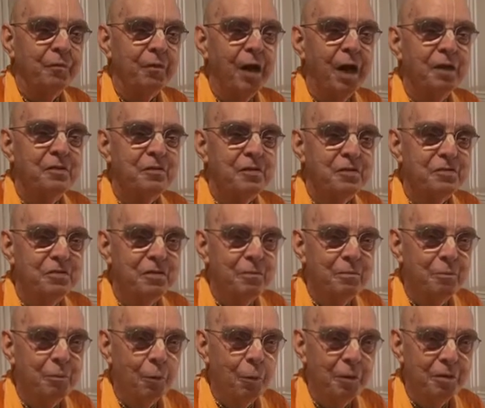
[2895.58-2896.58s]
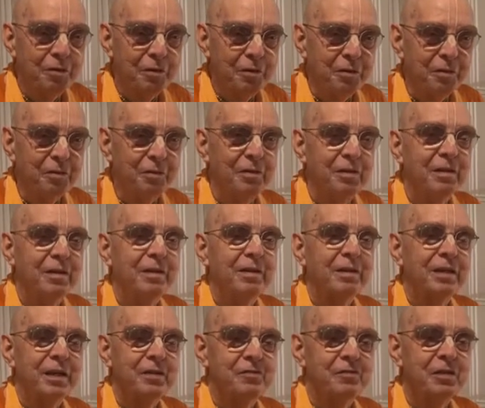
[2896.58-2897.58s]
Not just important,
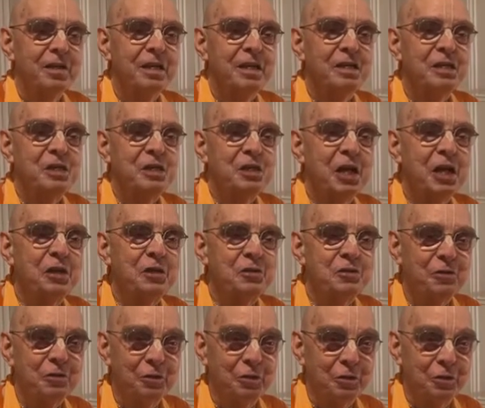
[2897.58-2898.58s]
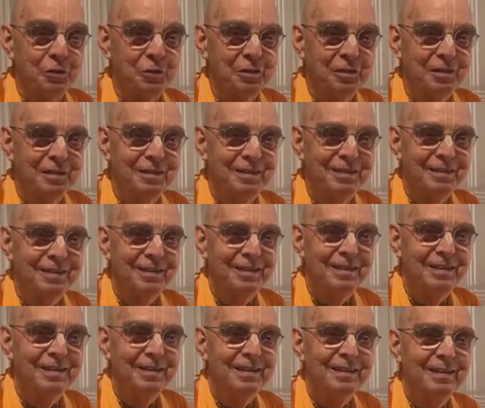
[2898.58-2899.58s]
it's essential.
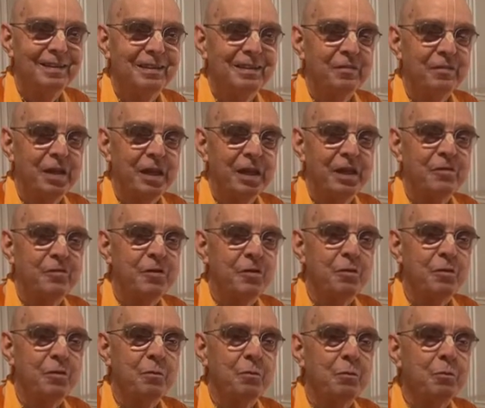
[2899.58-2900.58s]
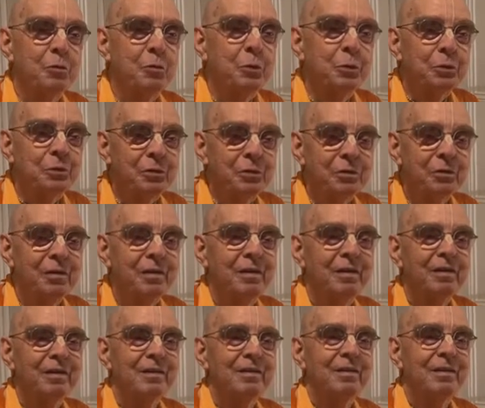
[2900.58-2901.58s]
It is the root
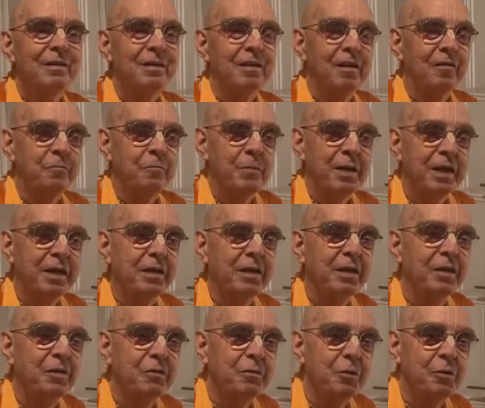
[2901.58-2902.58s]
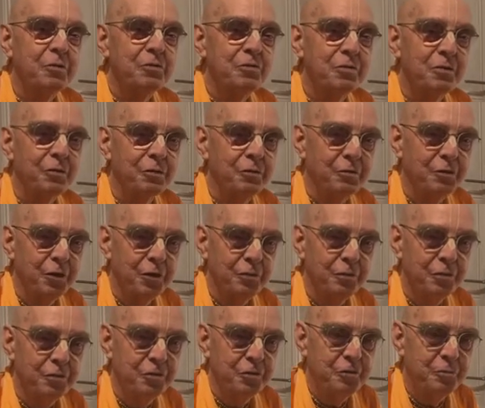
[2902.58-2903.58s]
of making devotional
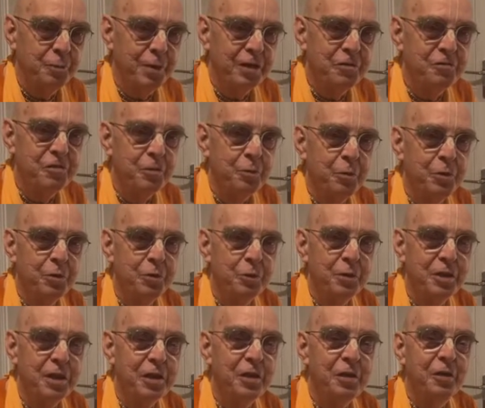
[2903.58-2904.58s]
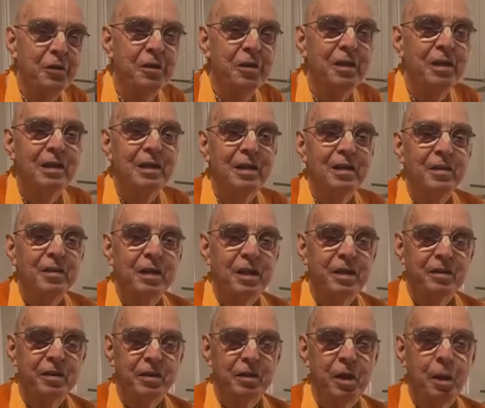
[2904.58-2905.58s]
service, especially when you hear
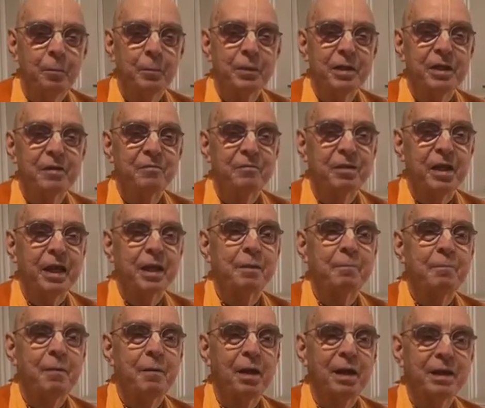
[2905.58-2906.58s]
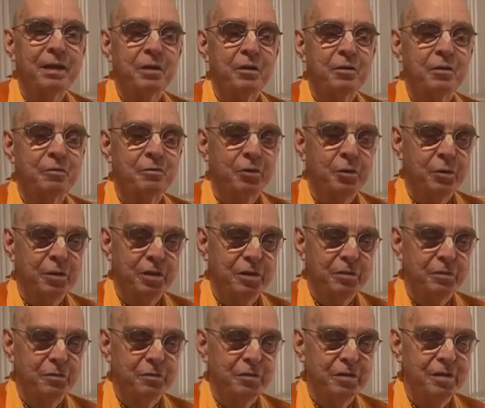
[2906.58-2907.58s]
in the company of like-minded
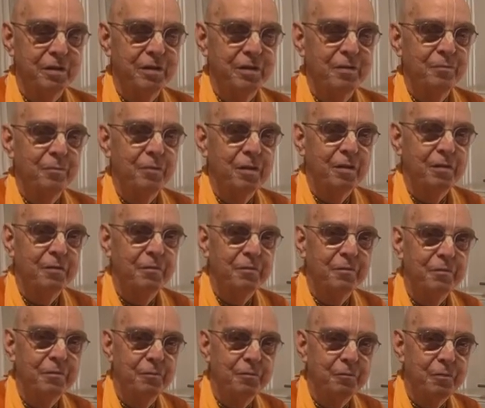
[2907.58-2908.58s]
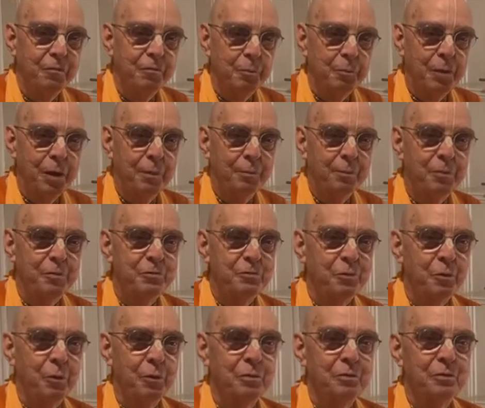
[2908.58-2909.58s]
devotees from a proper
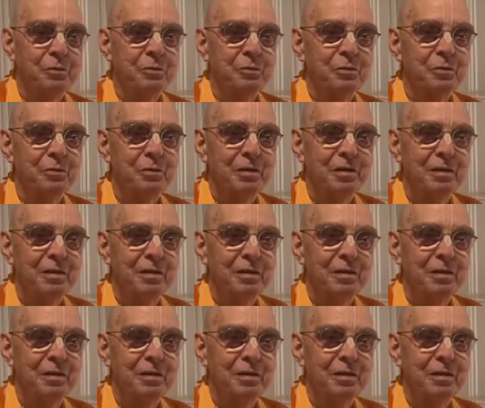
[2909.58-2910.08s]
source.